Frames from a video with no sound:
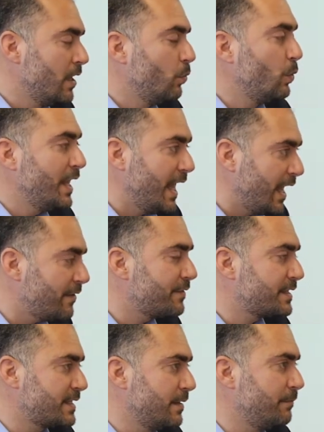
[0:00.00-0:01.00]
We have
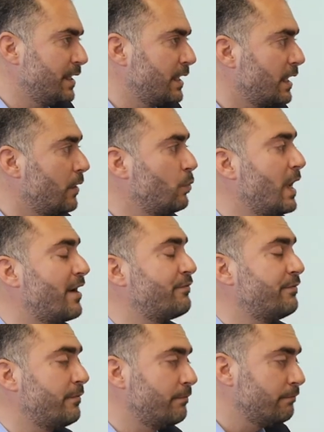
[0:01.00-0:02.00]
the same meaning, and we
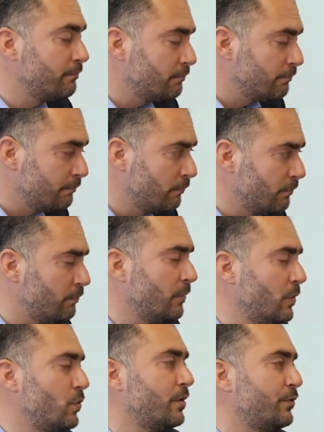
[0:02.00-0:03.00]
have
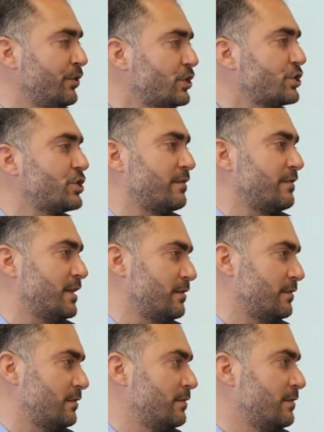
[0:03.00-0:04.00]
more richer
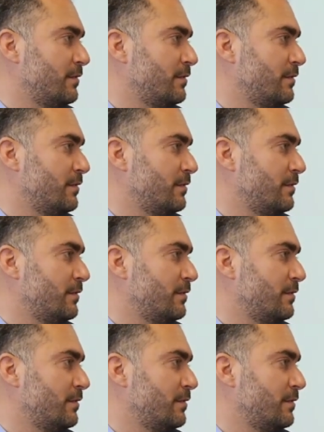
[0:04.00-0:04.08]
than